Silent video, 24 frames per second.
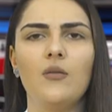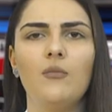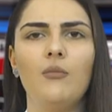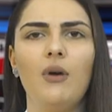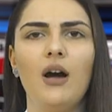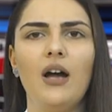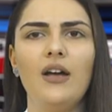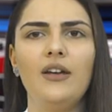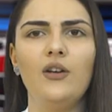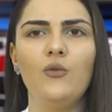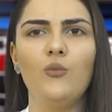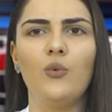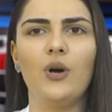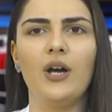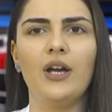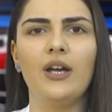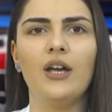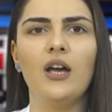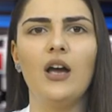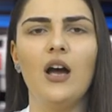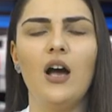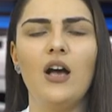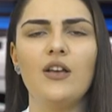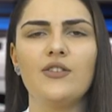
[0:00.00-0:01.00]
By the
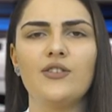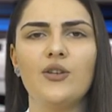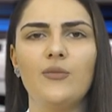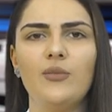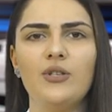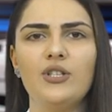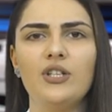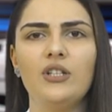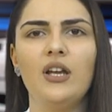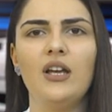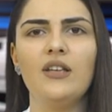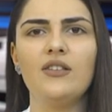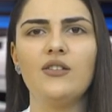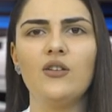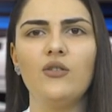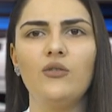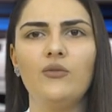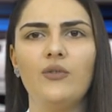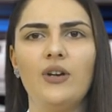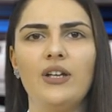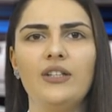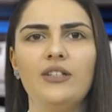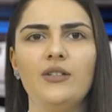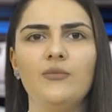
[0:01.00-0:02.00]
way, Azerbaijan has
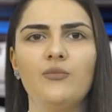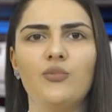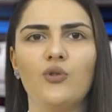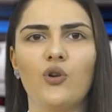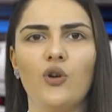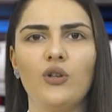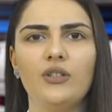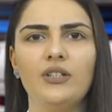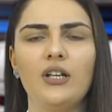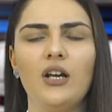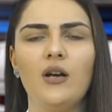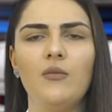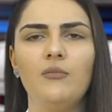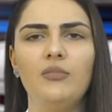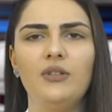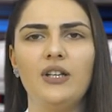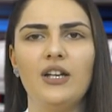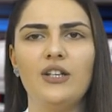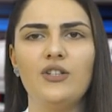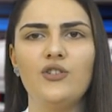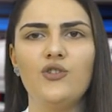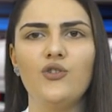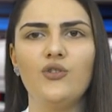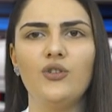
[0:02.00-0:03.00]
already brought a
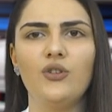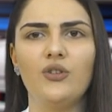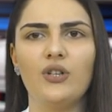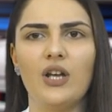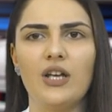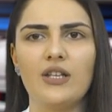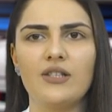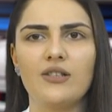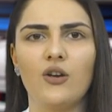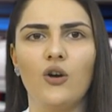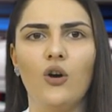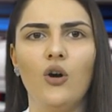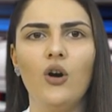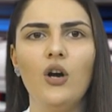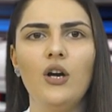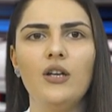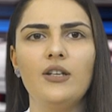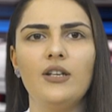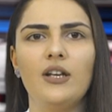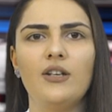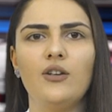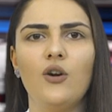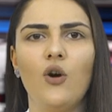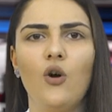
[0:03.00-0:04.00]
complaint to UNESCO
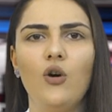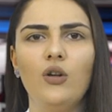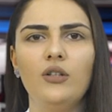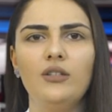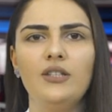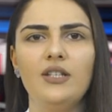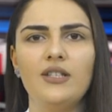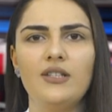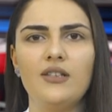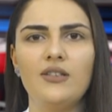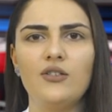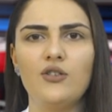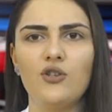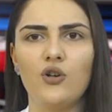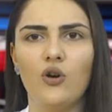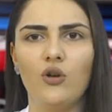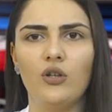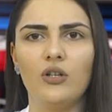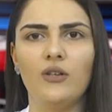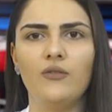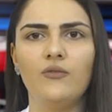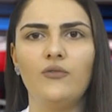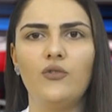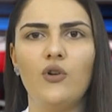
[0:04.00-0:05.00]
that all this is
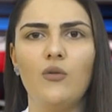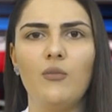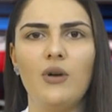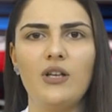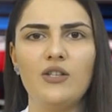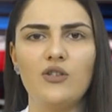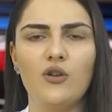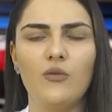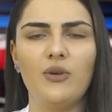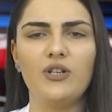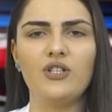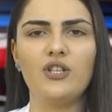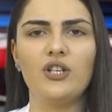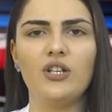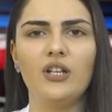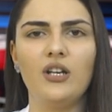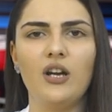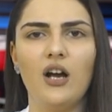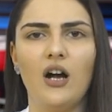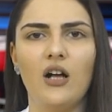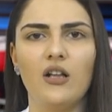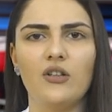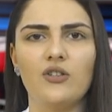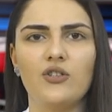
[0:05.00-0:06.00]
stolen from
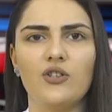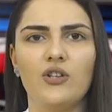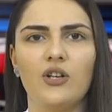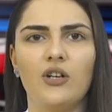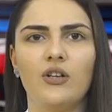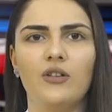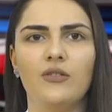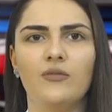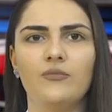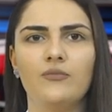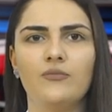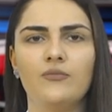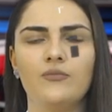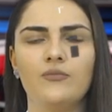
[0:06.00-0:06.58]
Azerbaijani culture.